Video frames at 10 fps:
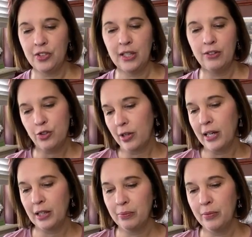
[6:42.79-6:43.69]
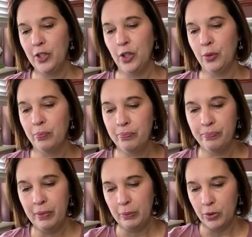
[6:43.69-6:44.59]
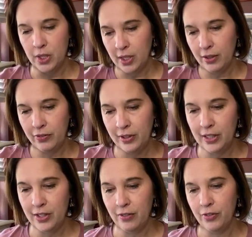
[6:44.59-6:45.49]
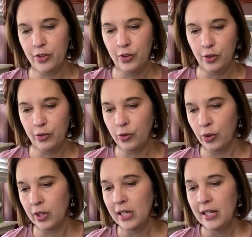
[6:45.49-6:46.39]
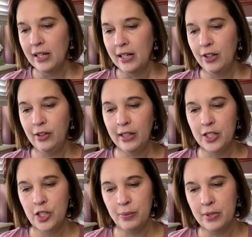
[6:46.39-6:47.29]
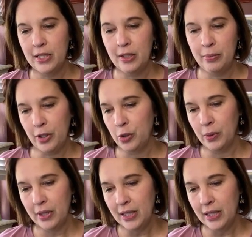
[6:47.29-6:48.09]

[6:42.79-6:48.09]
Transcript: So I love trying, you know, people's stuff and the stuff that they're known for. And you get chips and a pickle with